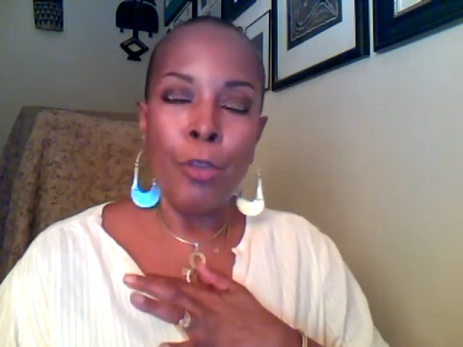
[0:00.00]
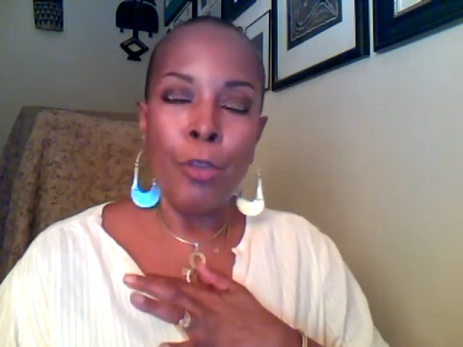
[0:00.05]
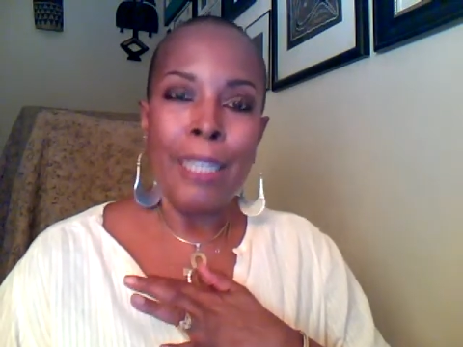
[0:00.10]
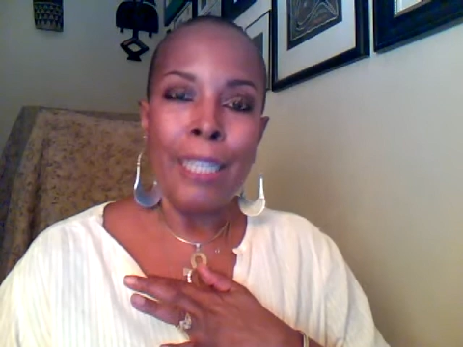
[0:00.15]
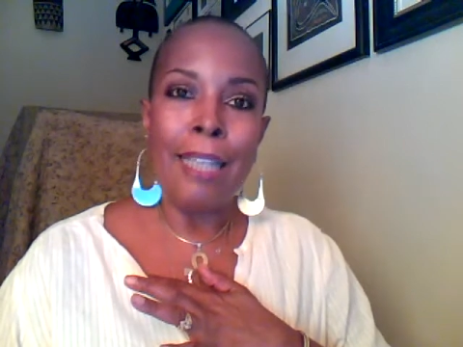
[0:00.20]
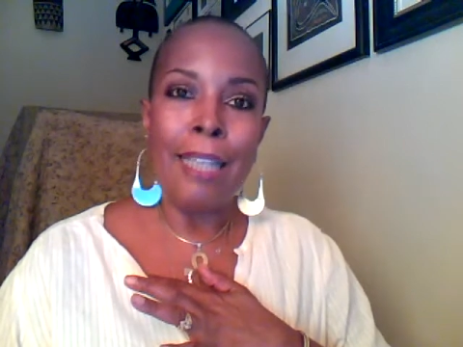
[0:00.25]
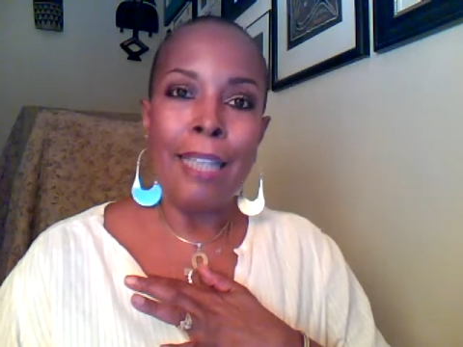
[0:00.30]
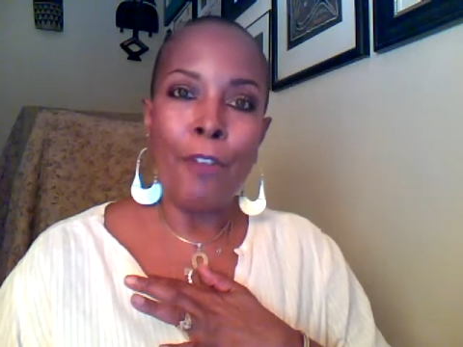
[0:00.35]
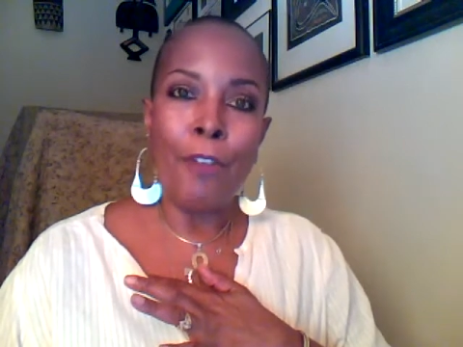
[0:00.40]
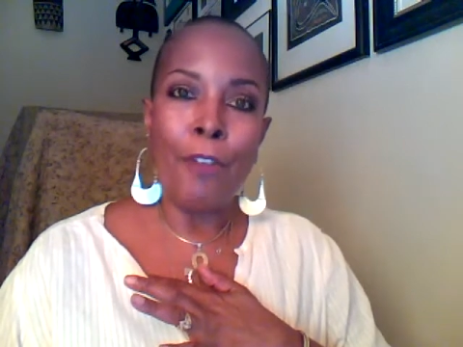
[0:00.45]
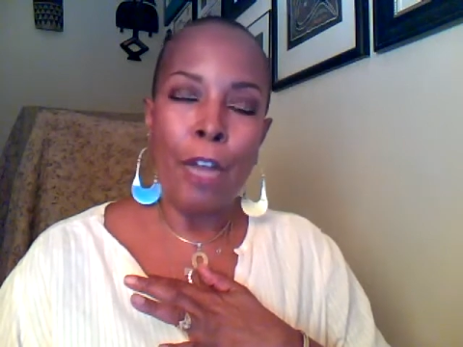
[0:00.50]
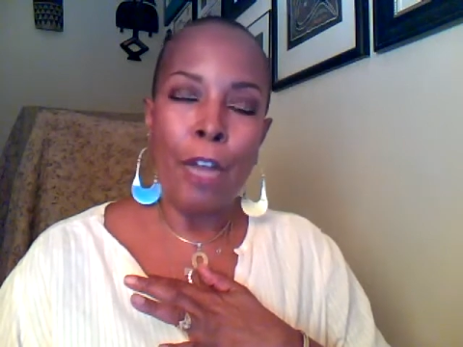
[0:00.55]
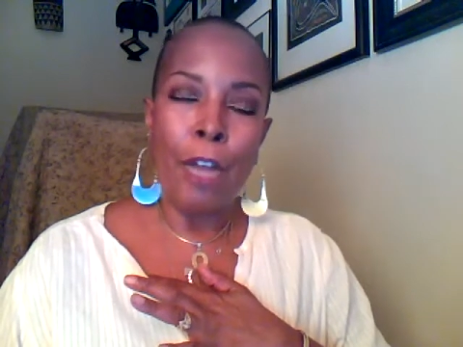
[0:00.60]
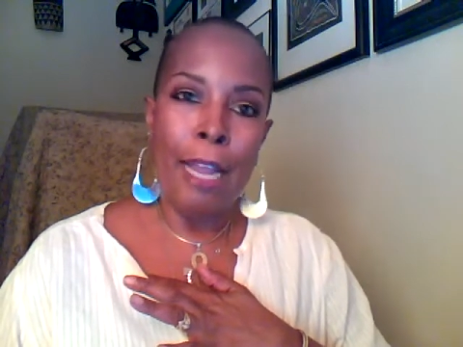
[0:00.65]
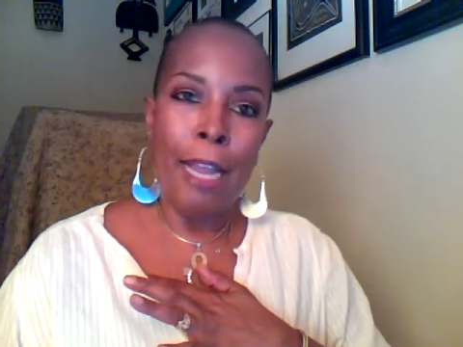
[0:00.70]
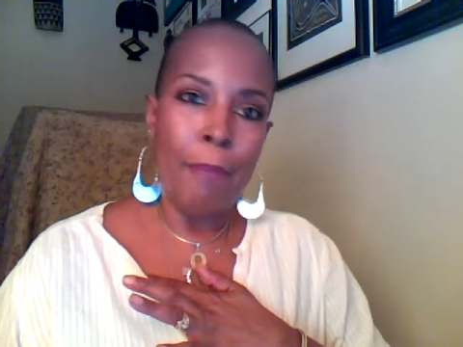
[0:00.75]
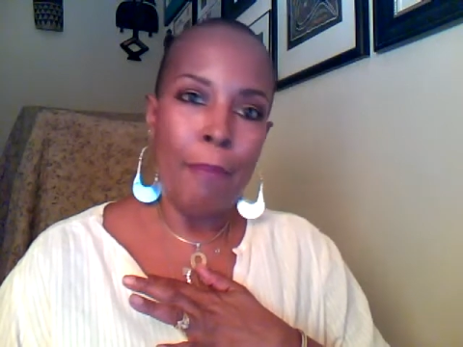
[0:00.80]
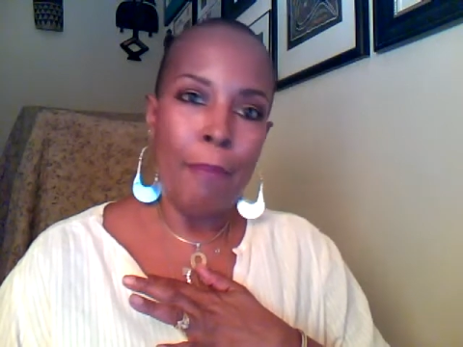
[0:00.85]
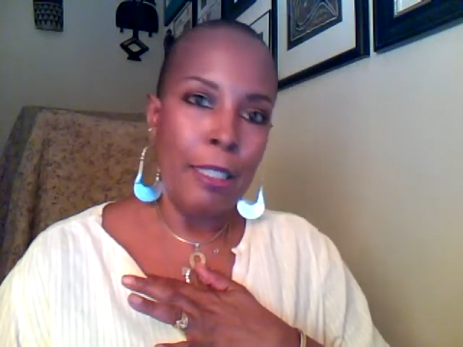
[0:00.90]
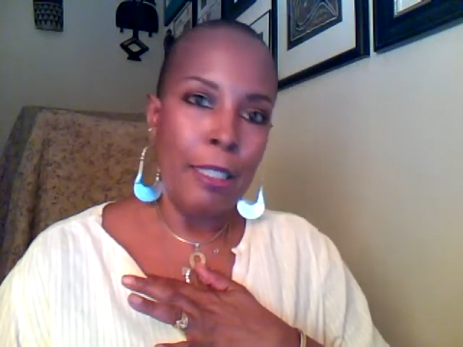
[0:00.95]
weeks after I
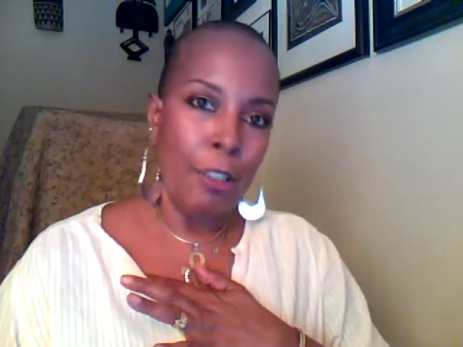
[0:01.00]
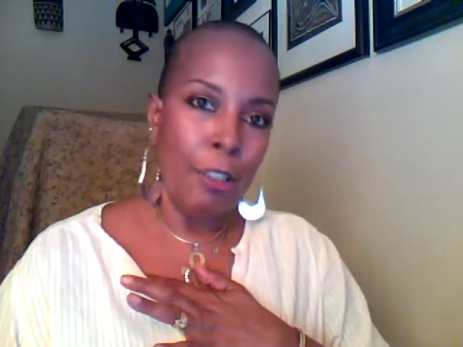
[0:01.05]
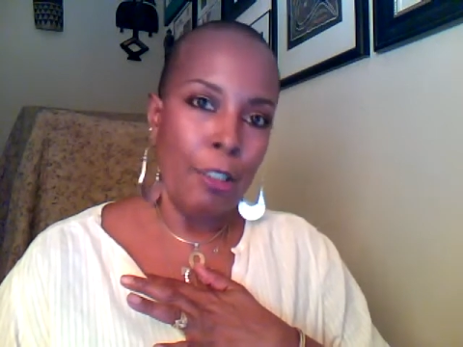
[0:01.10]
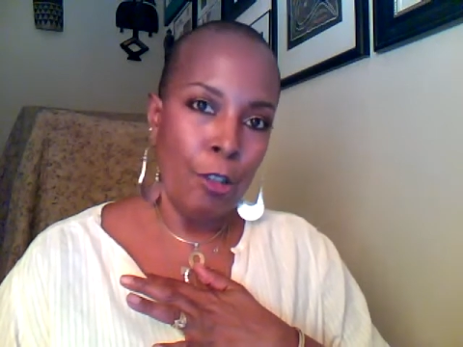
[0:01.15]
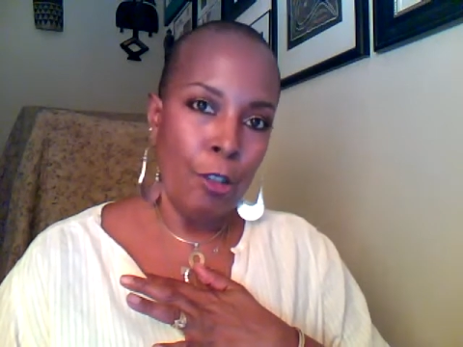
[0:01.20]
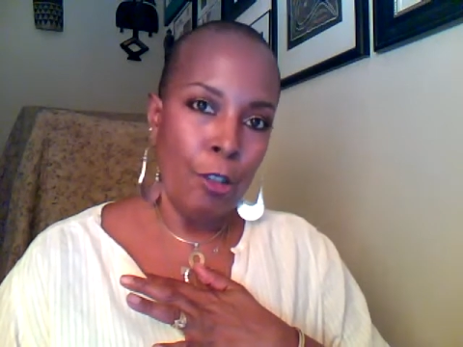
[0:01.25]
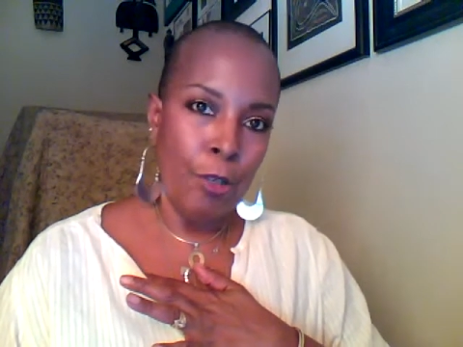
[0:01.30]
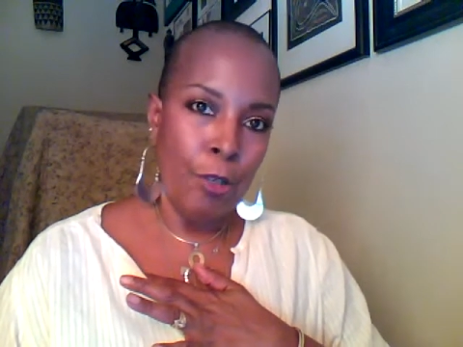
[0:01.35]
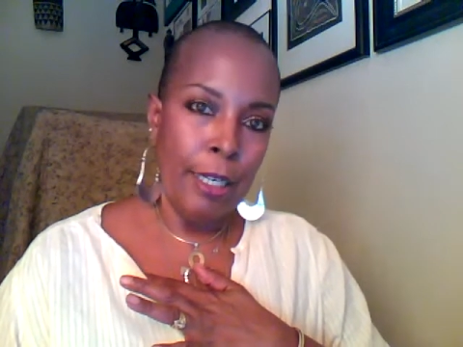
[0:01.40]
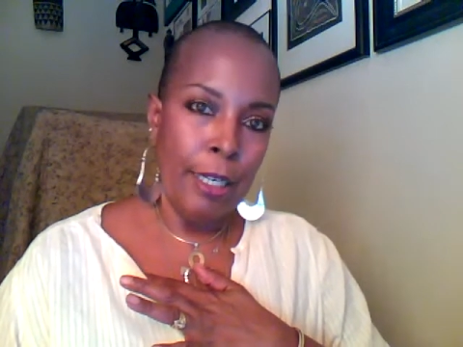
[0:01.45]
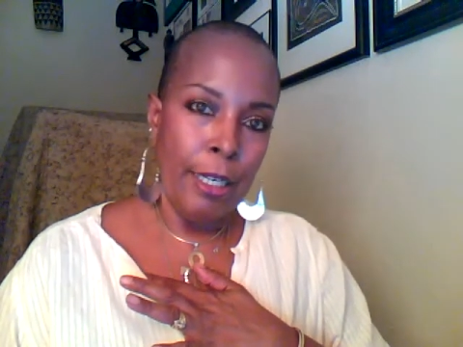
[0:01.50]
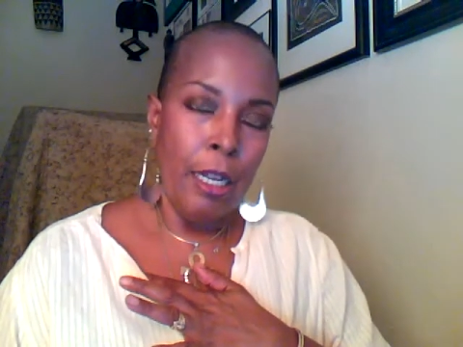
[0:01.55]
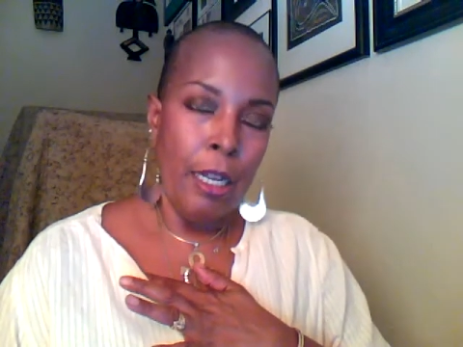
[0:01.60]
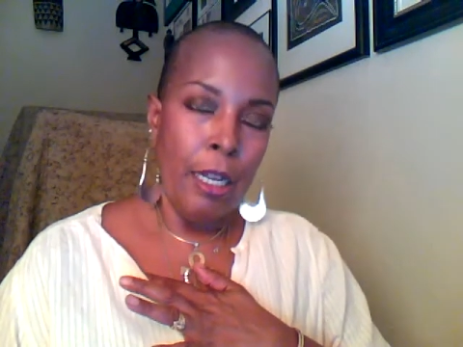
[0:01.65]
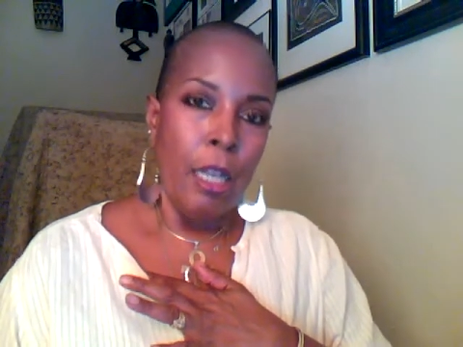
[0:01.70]
had my surgery.